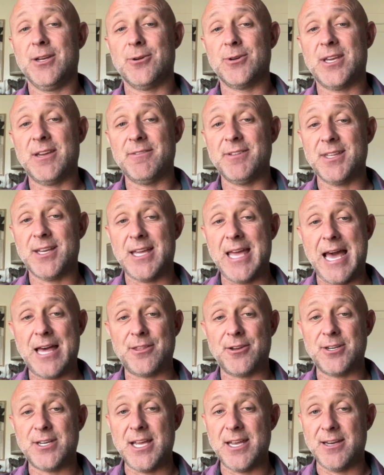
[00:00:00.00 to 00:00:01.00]
Given the
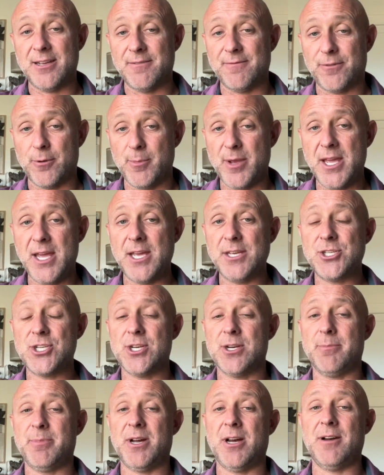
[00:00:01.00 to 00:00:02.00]
gathered data
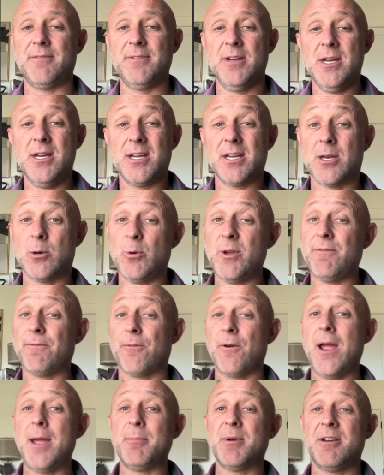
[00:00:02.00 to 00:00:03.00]
information above, can we
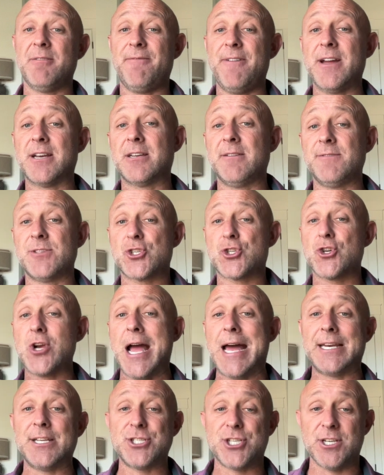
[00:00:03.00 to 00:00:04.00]
frame an effective
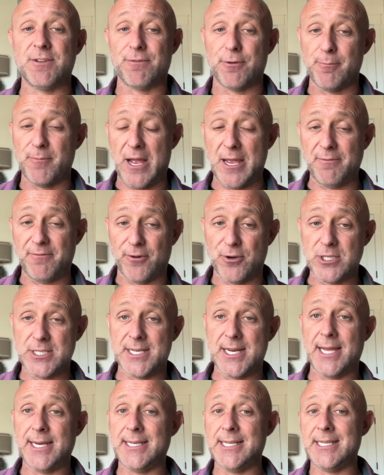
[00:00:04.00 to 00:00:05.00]
strategy for my first
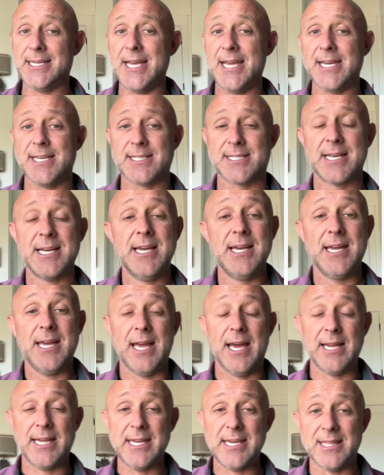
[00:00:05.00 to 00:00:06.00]
90 days?
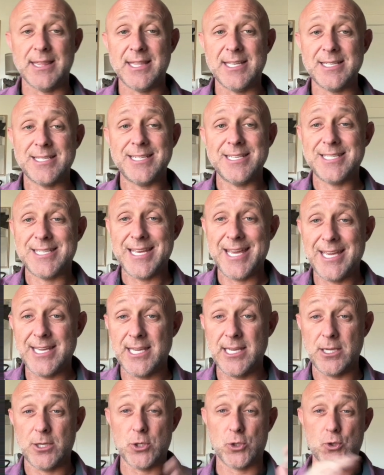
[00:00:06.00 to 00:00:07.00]
Again, this is
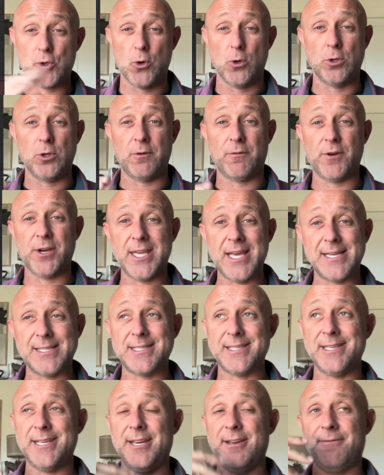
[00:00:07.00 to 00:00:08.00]
taking control over,
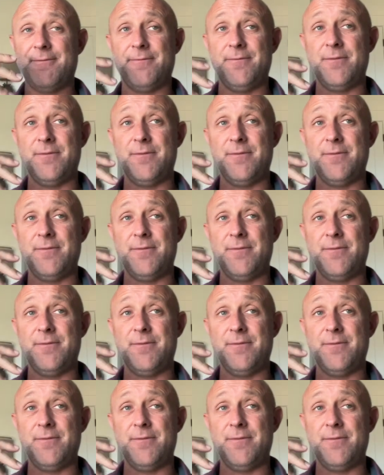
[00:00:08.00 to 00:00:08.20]
yes, if